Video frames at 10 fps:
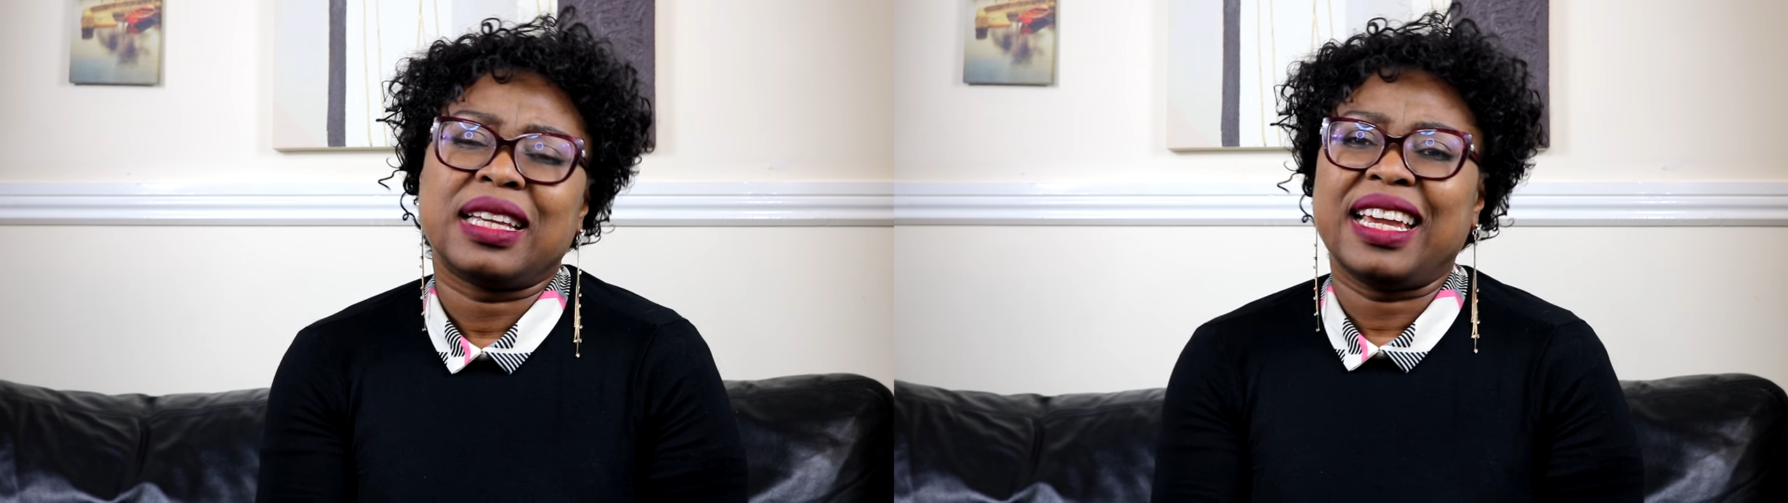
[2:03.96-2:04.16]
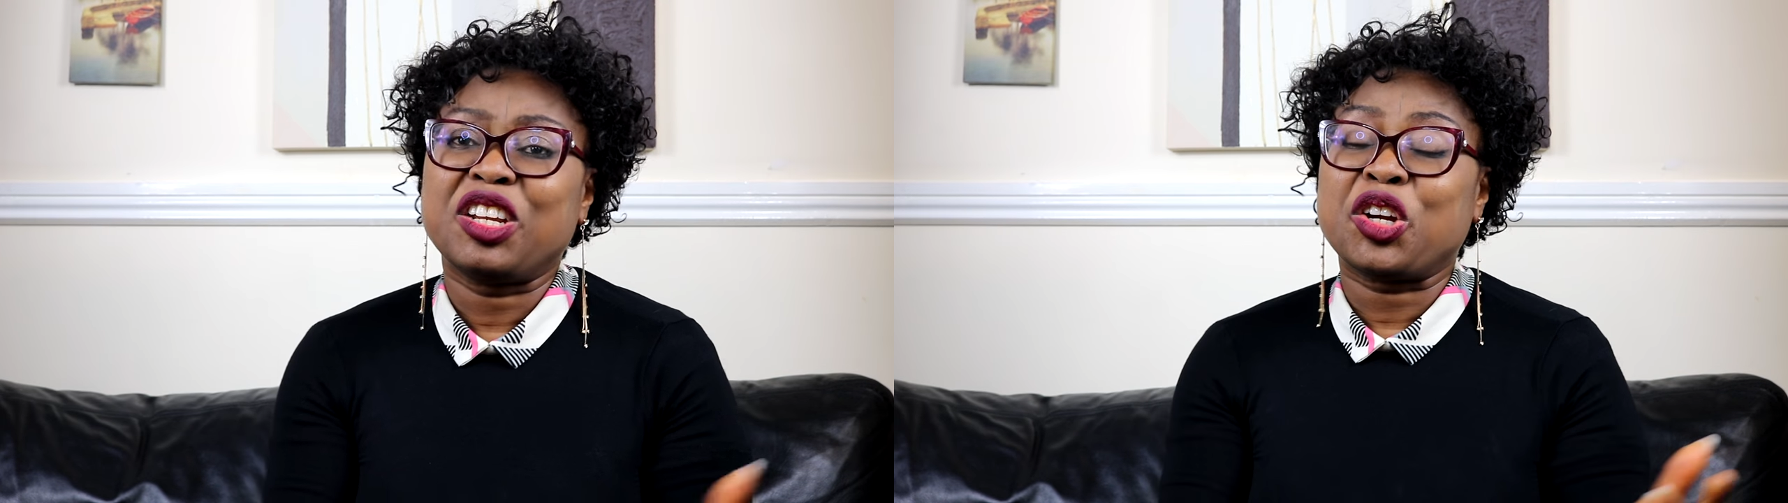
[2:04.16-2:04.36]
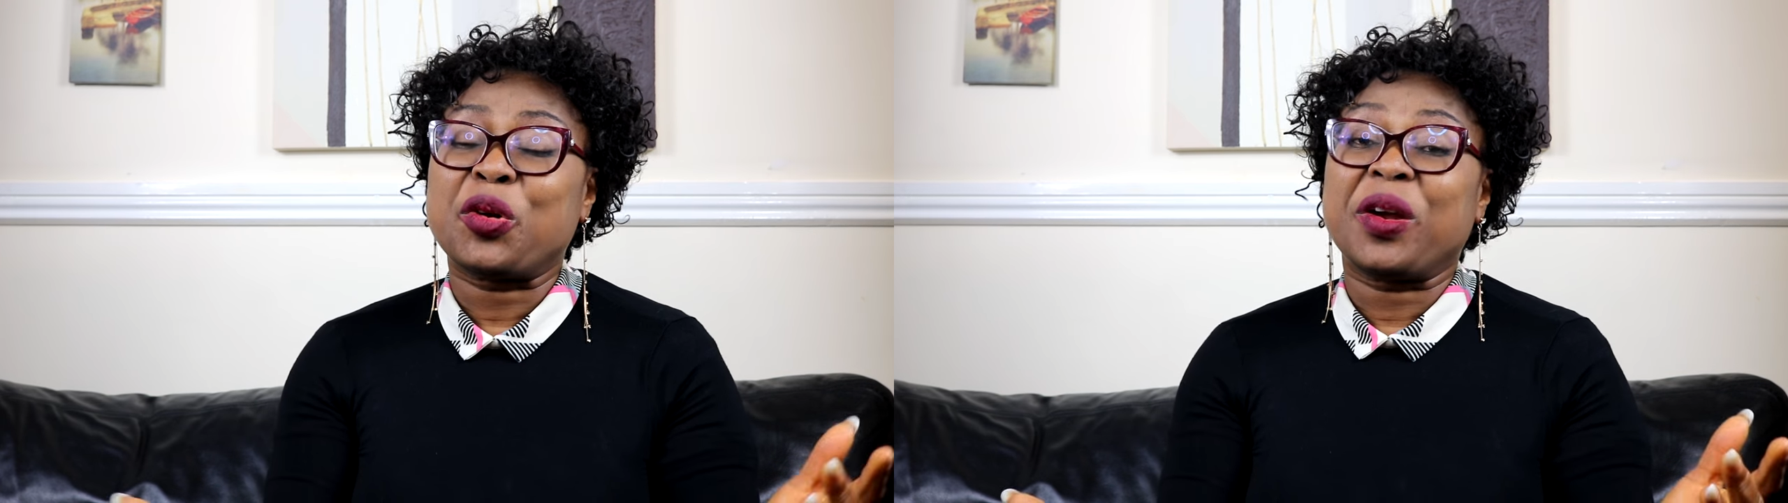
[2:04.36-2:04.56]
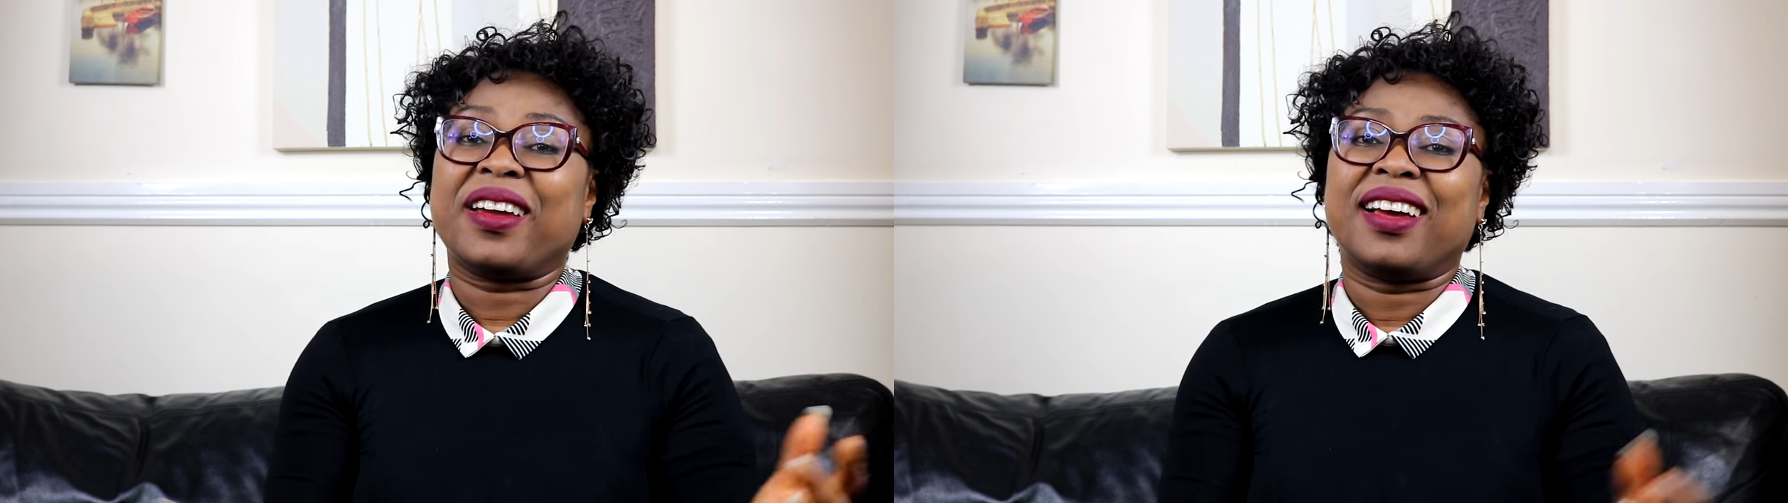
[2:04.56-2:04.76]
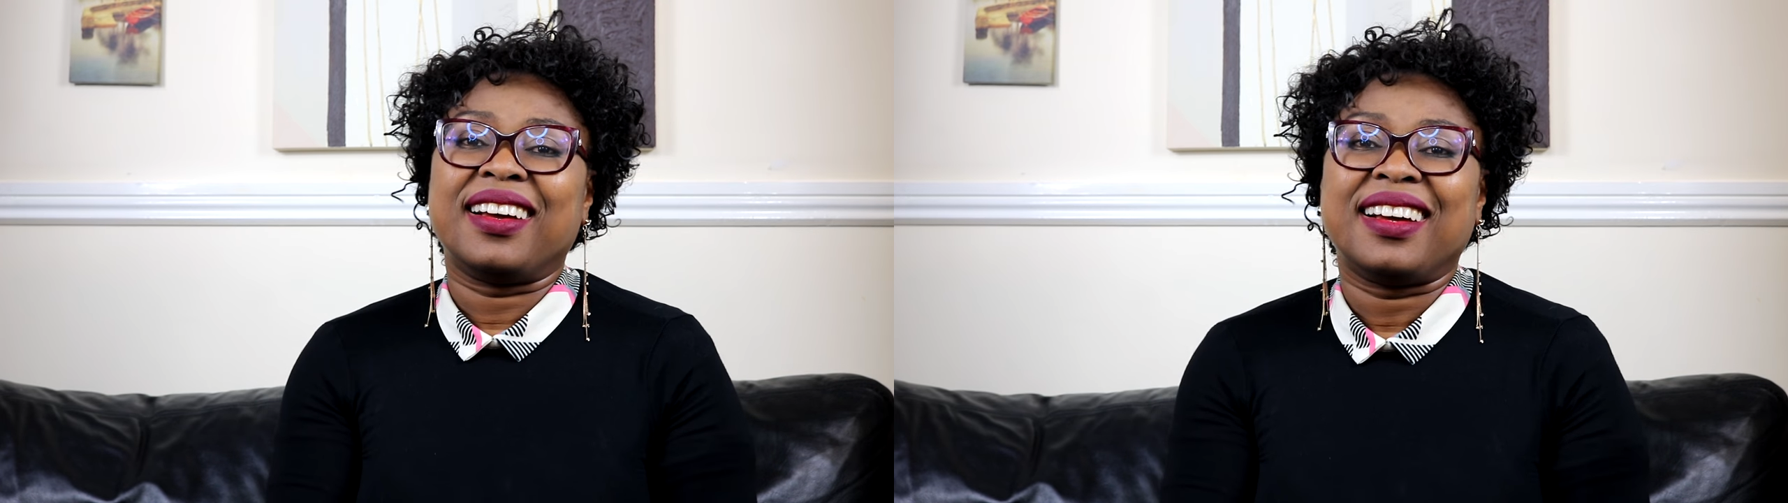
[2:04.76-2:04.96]
In
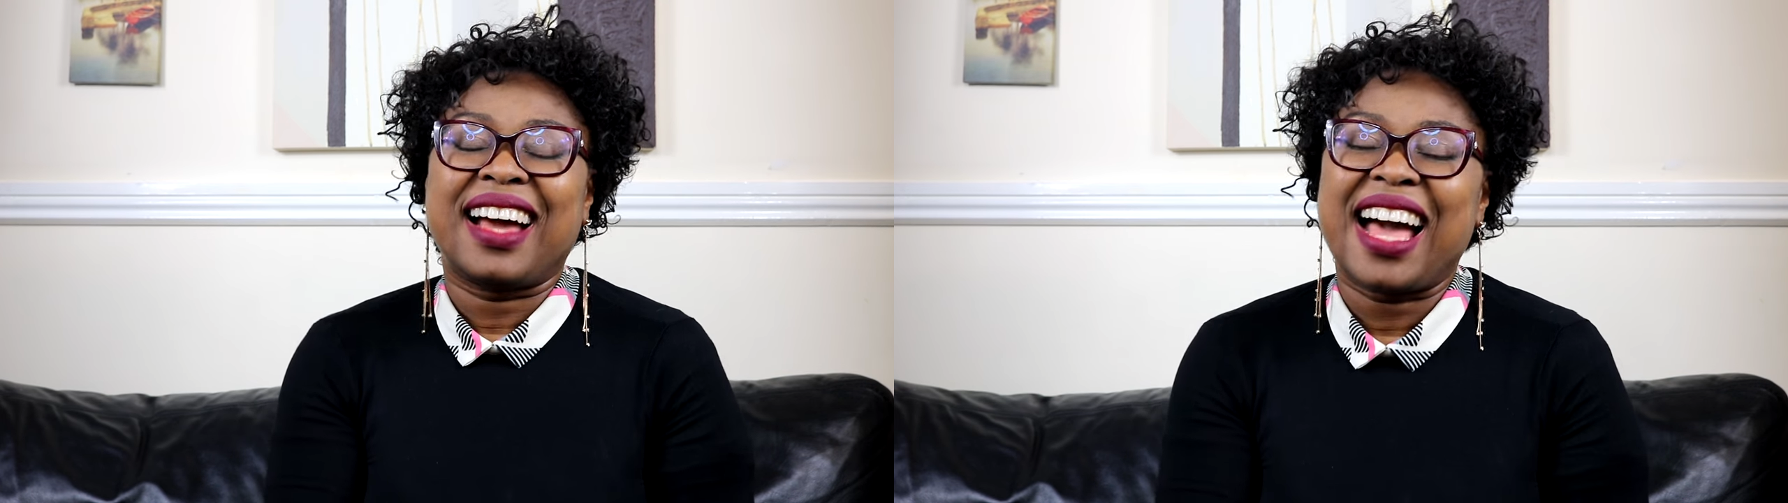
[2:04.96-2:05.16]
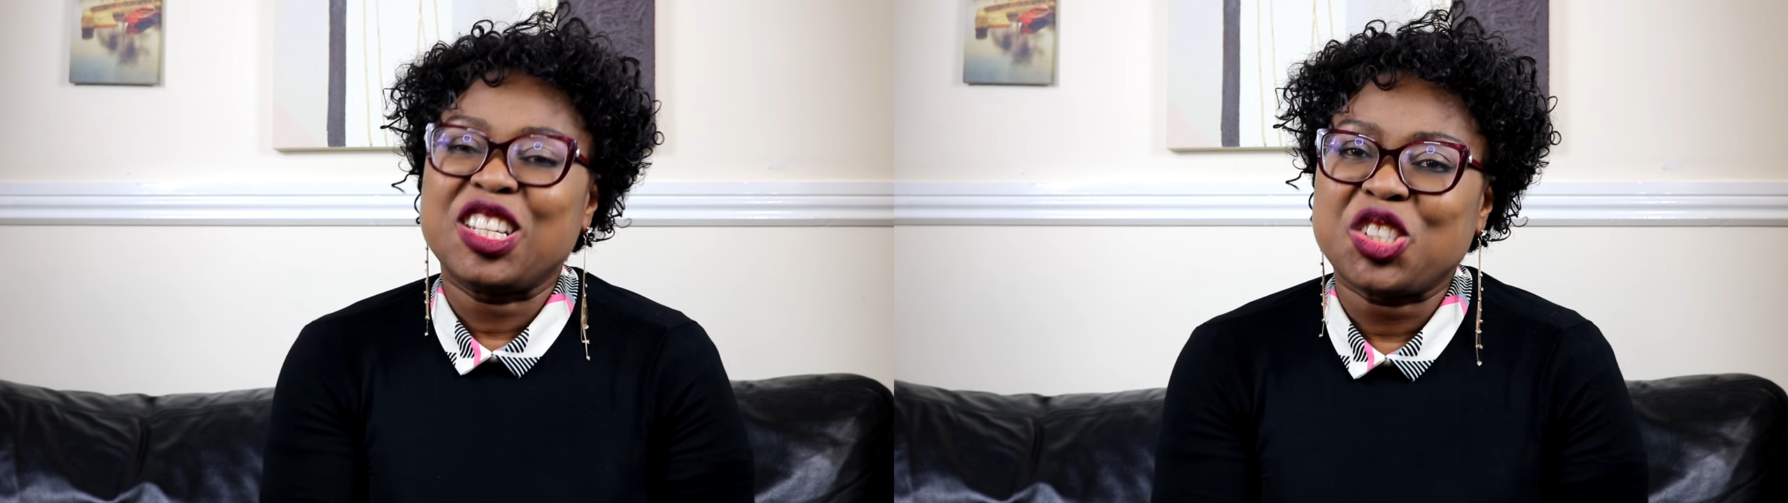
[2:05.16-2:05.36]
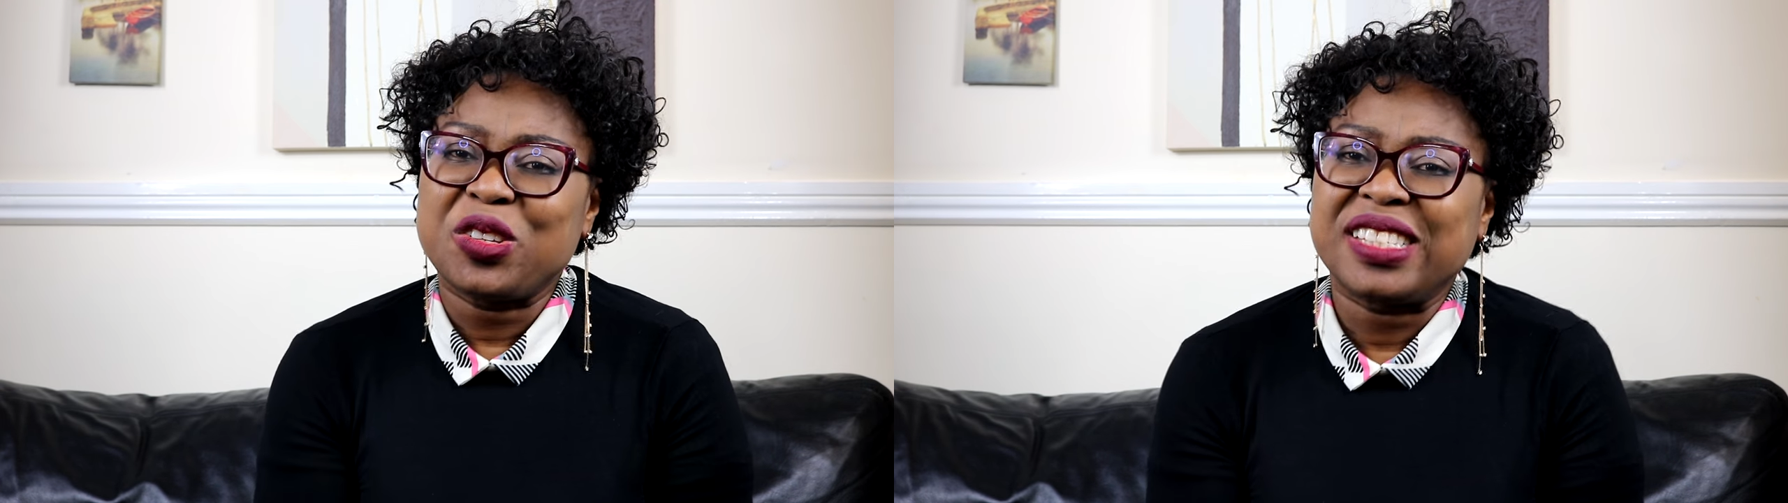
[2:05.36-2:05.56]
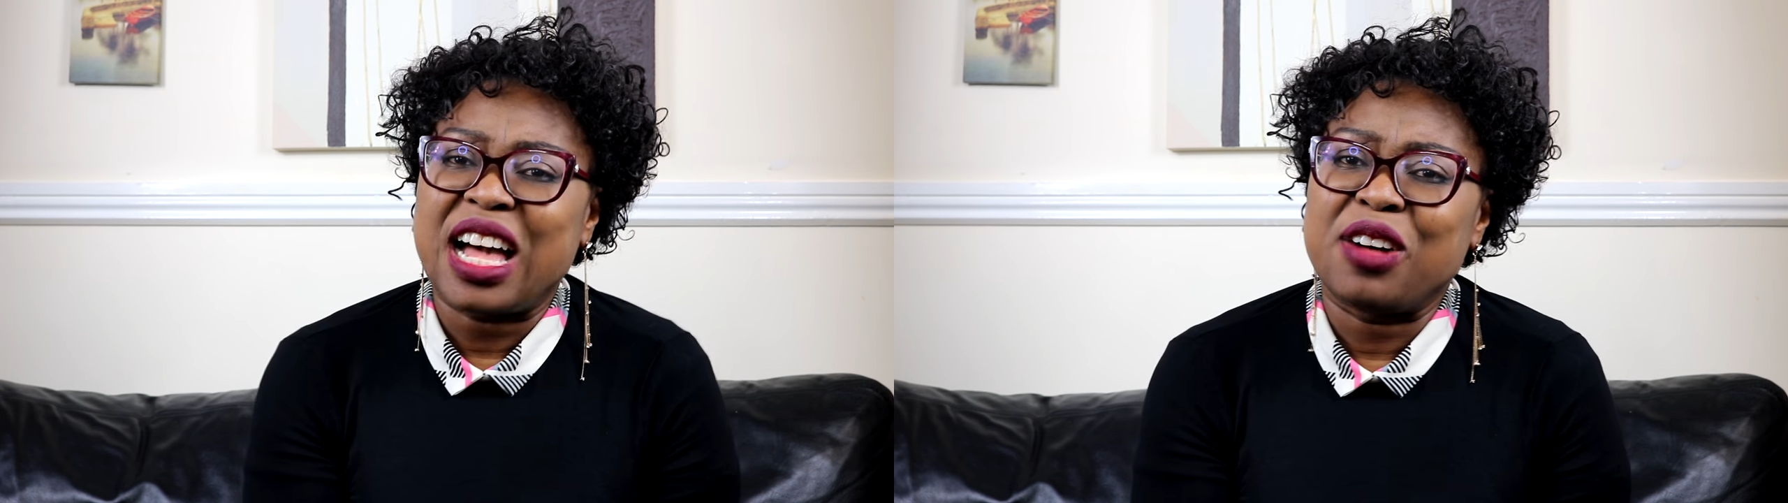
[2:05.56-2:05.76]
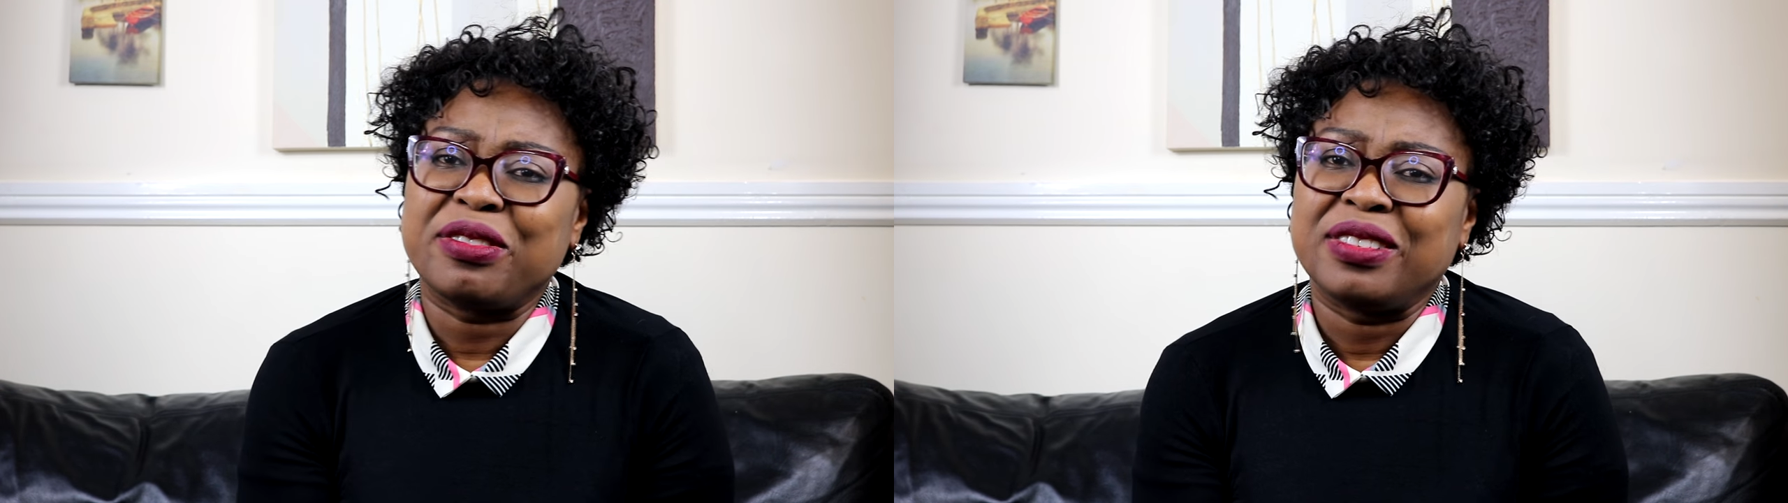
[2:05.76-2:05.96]
career, ask yourself,